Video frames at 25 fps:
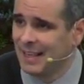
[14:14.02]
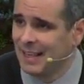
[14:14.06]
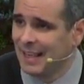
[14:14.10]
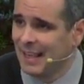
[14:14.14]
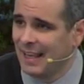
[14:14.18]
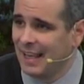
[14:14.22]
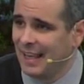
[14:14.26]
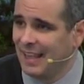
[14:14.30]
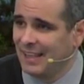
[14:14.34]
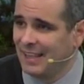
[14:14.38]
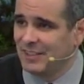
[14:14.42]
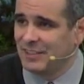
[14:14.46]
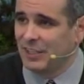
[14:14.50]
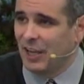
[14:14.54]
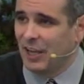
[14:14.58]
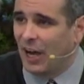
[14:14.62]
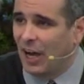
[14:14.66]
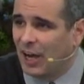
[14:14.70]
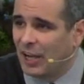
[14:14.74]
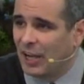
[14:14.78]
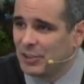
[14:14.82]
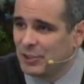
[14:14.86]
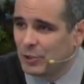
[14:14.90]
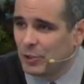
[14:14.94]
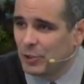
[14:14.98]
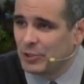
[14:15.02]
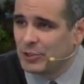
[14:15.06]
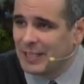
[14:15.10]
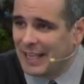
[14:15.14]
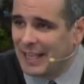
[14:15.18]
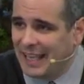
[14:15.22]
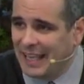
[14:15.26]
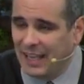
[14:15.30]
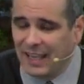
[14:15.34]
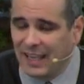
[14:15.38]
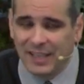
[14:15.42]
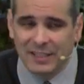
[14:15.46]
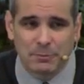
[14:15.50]
is
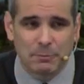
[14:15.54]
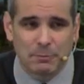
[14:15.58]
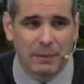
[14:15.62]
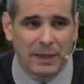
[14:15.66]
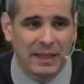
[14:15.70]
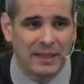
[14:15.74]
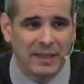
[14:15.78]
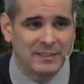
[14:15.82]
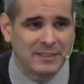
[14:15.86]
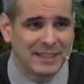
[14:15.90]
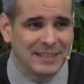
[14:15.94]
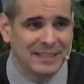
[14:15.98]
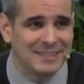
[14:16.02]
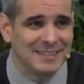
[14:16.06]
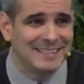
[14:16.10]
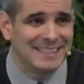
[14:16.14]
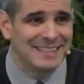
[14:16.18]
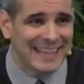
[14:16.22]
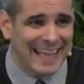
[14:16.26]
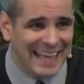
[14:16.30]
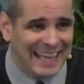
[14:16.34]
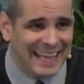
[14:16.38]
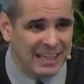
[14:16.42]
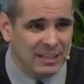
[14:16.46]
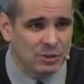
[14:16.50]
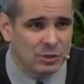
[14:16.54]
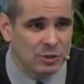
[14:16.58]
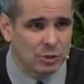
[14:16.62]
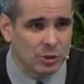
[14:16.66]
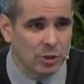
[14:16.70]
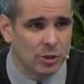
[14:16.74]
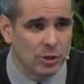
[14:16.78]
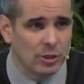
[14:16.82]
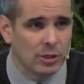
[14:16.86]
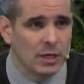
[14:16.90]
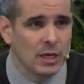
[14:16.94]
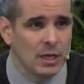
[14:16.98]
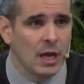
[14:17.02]
in
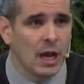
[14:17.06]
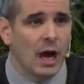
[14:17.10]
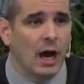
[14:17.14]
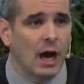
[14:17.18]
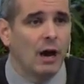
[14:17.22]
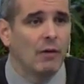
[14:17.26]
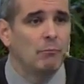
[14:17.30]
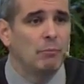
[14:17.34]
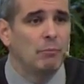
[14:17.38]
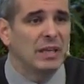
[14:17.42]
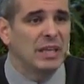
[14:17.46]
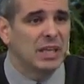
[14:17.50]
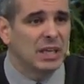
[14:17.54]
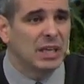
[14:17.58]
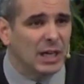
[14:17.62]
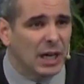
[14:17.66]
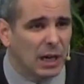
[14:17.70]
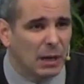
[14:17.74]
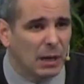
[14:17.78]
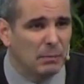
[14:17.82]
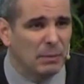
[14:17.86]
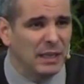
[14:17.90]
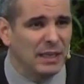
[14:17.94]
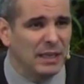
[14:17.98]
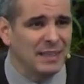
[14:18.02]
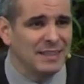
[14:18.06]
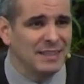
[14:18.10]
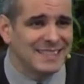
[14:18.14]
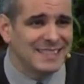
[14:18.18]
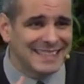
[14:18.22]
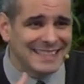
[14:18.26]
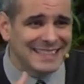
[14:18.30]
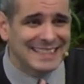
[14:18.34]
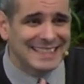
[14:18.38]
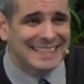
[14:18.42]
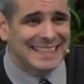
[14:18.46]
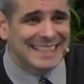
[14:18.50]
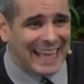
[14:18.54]
danger of becoming
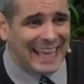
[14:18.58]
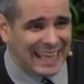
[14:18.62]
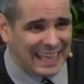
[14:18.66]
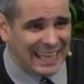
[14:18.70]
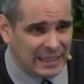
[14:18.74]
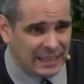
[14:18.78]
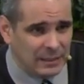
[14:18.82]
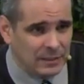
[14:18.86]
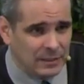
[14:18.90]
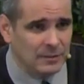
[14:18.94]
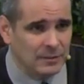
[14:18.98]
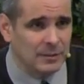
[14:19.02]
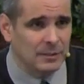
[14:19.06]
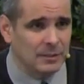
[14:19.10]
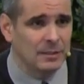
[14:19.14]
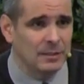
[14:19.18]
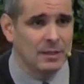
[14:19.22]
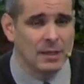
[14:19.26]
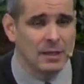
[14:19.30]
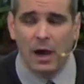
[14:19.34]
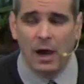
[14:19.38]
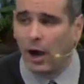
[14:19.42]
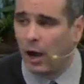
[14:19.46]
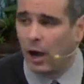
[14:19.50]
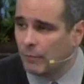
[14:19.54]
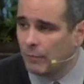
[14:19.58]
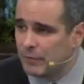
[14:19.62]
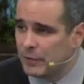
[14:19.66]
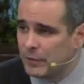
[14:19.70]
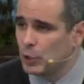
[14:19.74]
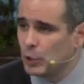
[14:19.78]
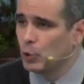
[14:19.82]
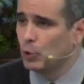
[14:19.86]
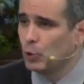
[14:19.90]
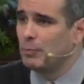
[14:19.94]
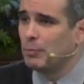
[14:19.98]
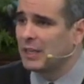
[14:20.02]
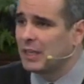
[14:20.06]
stained, of
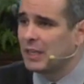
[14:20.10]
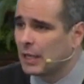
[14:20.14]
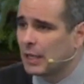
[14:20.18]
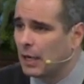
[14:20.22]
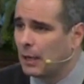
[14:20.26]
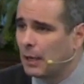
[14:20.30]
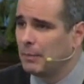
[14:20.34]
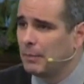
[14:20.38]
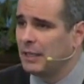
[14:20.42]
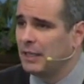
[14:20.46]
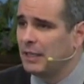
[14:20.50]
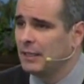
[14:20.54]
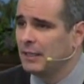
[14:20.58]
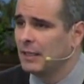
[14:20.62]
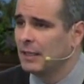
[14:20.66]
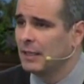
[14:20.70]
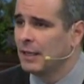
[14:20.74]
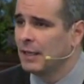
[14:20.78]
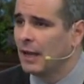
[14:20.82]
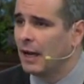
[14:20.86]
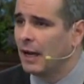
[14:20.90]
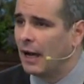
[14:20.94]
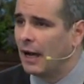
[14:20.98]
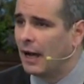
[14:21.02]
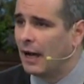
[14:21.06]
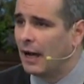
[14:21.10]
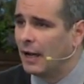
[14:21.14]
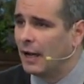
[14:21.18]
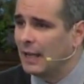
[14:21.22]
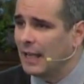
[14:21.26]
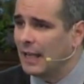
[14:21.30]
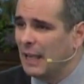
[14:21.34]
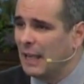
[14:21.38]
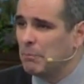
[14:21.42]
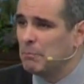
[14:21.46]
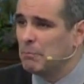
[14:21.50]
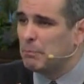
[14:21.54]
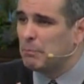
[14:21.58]
you becoming
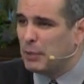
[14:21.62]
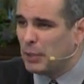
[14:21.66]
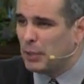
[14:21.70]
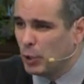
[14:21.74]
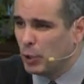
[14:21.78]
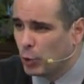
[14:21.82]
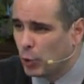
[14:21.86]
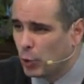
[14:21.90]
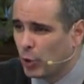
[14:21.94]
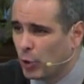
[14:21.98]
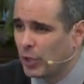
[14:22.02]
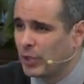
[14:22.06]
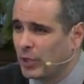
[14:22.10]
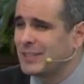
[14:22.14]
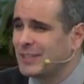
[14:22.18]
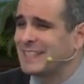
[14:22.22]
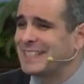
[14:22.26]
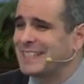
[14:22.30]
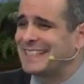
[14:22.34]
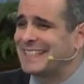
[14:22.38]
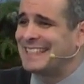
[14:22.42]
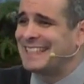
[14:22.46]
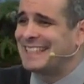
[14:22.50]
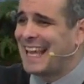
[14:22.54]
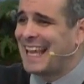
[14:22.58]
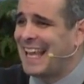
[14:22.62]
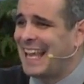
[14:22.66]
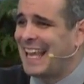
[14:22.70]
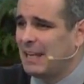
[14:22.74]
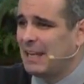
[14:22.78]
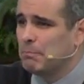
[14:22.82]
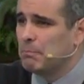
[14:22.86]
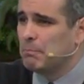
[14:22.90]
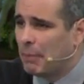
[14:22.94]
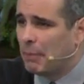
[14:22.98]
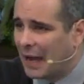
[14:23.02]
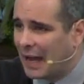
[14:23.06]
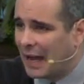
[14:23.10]
impure,
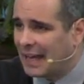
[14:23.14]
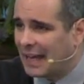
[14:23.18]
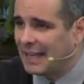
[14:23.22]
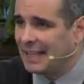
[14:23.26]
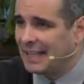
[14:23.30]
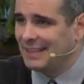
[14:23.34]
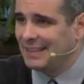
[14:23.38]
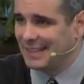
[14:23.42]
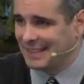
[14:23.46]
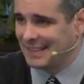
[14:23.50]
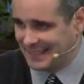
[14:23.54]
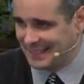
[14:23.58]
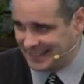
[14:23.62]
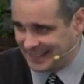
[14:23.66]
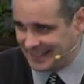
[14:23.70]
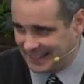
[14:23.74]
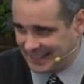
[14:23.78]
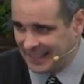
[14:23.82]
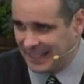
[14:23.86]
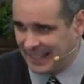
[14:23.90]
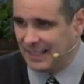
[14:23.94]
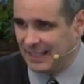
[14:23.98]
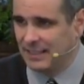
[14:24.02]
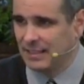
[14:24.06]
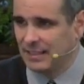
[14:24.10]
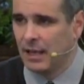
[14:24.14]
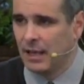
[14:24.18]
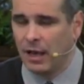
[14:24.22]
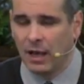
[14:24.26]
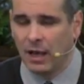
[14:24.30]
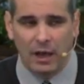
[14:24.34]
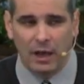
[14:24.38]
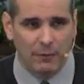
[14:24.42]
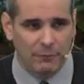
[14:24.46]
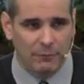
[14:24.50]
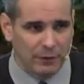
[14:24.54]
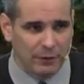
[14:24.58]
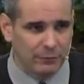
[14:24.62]
stained by the sin
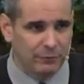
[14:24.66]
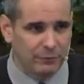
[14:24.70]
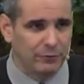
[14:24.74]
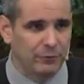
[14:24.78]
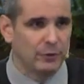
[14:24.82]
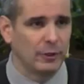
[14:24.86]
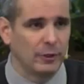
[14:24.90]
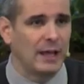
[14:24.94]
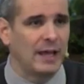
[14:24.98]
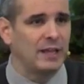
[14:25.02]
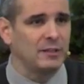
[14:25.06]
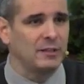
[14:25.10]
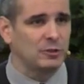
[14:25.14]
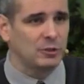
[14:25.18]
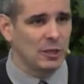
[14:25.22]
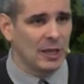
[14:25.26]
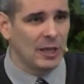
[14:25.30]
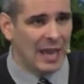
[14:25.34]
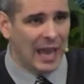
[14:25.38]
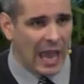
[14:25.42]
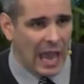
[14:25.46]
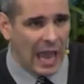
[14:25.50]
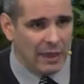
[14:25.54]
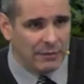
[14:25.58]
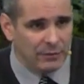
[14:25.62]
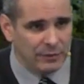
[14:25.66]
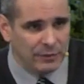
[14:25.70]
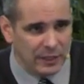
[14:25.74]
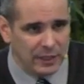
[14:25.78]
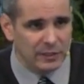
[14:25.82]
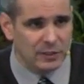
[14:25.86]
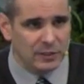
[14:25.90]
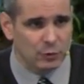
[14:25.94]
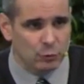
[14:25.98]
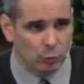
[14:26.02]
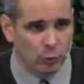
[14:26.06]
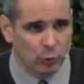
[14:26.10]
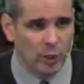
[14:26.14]
of the flesh and
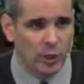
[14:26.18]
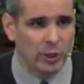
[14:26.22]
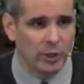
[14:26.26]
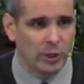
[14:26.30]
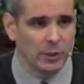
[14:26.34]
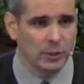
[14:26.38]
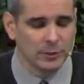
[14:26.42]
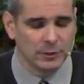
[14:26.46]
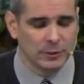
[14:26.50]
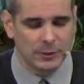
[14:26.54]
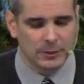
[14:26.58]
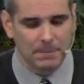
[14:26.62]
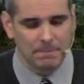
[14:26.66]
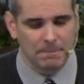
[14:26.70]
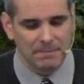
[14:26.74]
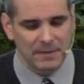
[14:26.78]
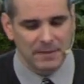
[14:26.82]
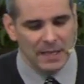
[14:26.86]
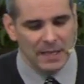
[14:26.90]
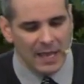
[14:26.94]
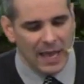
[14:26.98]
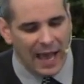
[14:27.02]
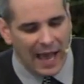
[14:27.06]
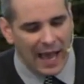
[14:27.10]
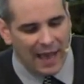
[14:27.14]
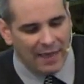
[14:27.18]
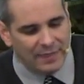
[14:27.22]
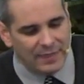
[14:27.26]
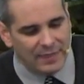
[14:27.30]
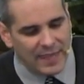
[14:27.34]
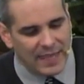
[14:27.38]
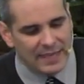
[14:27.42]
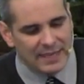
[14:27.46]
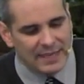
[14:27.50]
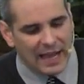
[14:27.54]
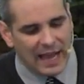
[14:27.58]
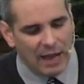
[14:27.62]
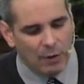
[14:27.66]
this world. And
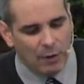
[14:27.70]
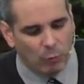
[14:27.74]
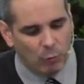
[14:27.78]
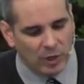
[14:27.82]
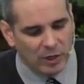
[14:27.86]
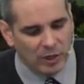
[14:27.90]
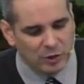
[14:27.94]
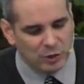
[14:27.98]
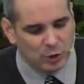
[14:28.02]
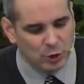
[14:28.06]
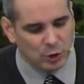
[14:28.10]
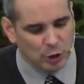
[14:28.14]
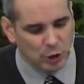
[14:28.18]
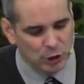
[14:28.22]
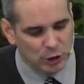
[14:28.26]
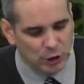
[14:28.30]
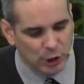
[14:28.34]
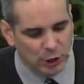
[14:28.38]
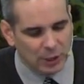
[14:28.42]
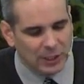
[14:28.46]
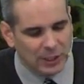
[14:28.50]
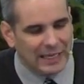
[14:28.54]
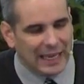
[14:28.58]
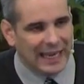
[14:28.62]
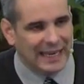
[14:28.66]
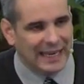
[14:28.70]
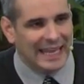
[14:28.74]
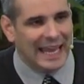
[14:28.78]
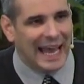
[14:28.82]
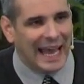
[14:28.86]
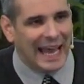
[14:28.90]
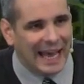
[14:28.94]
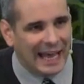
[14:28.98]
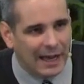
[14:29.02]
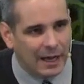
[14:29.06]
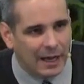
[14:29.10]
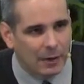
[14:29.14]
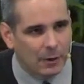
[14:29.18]
then I want you to look at
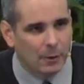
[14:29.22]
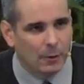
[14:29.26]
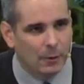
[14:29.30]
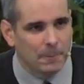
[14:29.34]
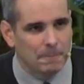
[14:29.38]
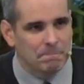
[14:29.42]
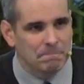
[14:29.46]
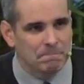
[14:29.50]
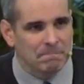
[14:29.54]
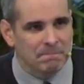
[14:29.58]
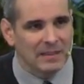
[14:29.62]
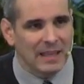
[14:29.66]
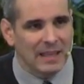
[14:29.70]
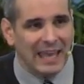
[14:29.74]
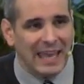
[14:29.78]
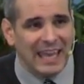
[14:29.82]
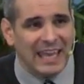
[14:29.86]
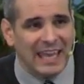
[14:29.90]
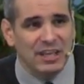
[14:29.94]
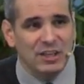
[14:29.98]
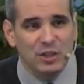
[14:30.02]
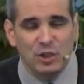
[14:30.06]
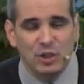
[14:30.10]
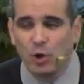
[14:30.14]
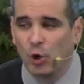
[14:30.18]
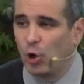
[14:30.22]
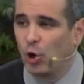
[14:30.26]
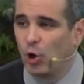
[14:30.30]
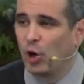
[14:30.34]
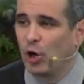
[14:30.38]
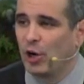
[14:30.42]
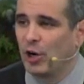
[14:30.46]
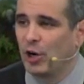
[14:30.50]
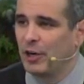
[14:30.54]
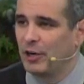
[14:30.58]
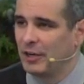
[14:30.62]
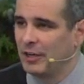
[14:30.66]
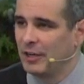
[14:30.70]
how in
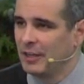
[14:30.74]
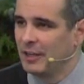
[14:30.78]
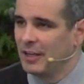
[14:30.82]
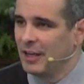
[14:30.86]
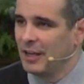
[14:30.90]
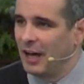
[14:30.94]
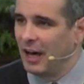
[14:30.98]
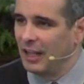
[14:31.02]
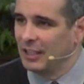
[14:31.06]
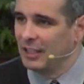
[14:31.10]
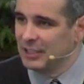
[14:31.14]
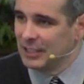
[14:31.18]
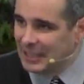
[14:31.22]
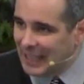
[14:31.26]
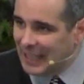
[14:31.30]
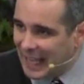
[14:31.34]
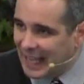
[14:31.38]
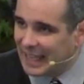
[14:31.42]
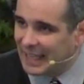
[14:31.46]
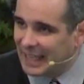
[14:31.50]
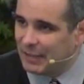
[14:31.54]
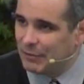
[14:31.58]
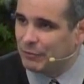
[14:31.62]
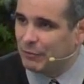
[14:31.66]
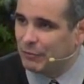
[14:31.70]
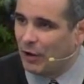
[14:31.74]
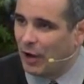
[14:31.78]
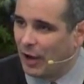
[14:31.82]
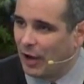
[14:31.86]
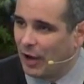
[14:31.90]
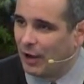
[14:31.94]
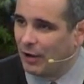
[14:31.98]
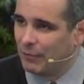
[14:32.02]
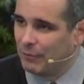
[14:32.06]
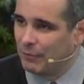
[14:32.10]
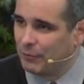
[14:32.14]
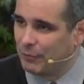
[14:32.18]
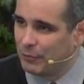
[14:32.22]
your life
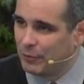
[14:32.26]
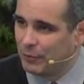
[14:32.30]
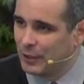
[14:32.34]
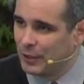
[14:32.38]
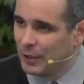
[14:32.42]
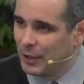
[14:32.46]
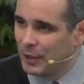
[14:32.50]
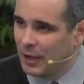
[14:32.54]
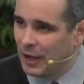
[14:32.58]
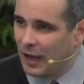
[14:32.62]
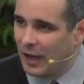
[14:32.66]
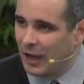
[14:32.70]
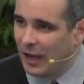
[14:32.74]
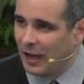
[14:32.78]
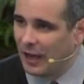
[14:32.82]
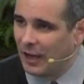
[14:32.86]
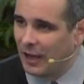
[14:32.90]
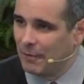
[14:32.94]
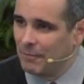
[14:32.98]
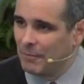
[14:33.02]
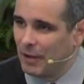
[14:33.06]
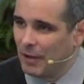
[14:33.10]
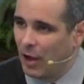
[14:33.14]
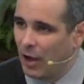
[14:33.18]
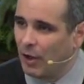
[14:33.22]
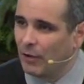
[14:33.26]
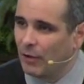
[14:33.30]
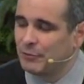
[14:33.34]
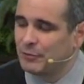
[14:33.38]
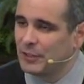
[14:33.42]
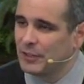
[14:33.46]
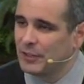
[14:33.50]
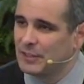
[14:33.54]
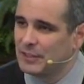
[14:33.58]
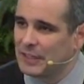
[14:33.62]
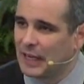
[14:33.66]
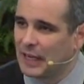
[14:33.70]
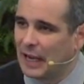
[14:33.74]
of
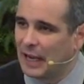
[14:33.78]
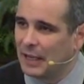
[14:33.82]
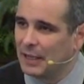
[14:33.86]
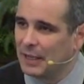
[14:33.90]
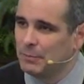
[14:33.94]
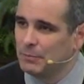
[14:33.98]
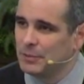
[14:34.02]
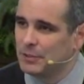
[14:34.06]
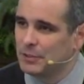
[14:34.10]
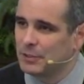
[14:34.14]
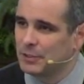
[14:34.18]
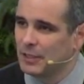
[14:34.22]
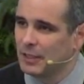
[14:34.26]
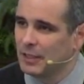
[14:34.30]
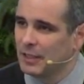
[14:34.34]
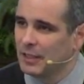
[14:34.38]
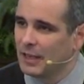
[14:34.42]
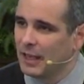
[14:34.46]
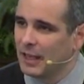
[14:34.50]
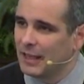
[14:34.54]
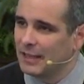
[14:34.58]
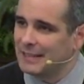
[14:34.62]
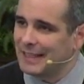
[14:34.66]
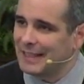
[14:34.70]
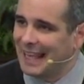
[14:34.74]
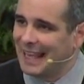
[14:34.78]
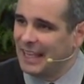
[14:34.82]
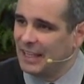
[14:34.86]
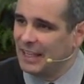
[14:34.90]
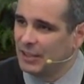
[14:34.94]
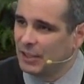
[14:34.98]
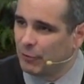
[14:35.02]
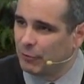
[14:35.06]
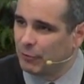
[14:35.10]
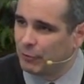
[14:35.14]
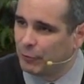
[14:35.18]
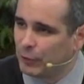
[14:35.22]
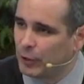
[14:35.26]
oftentimes in
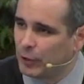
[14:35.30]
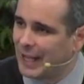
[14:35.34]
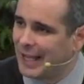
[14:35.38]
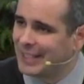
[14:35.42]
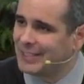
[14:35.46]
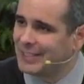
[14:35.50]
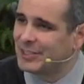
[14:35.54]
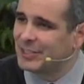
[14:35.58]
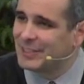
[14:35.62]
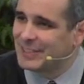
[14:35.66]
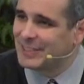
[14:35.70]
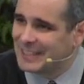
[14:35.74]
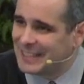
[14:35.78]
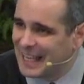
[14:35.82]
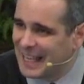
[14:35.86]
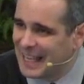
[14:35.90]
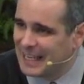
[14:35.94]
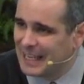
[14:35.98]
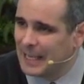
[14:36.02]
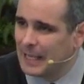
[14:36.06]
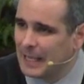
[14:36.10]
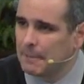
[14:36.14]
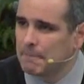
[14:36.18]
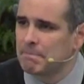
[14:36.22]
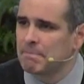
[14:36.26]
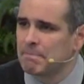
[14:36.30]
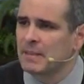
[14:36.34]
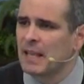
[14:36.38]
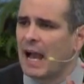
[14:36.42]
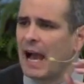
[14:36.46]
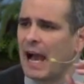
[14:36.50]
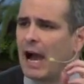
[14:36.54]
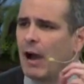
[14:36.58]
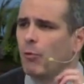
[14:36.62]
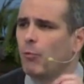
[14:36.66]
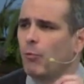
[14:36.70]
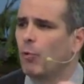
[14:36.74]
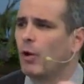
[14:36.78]
the flesh sinning,
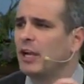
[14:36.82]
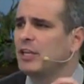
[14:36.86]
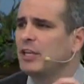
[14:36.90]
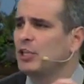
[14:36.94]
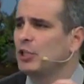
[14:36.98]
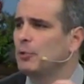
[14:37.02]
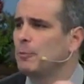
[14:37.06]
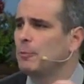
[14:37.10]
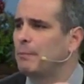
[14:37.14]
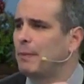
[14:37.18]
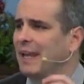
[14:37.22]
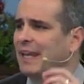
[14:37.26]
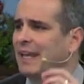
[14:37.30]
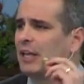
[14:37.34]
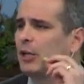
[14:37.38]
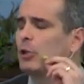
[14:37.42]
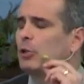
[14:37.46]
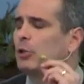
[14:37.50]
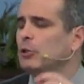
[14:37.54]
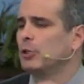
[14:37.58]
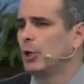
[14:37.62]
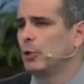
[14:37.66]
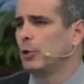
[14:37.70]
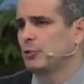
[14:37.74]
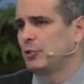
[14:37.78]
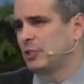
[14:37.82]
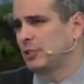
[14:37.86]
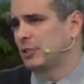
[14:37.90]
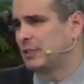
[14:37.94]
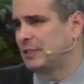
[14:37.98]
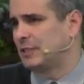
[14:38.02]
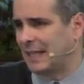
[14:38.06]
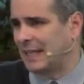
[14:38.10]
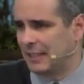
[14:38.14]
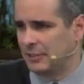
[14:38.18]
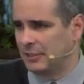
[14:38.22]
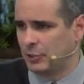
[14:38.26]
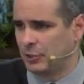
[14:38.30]
I want you to pay close
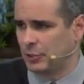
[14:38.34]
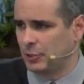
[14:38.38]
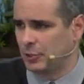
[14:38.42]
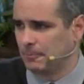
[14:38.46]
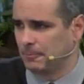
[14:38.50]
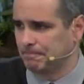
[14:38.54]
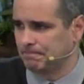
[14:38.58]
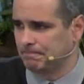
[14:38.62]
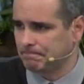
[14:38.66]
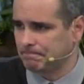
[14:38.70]
attention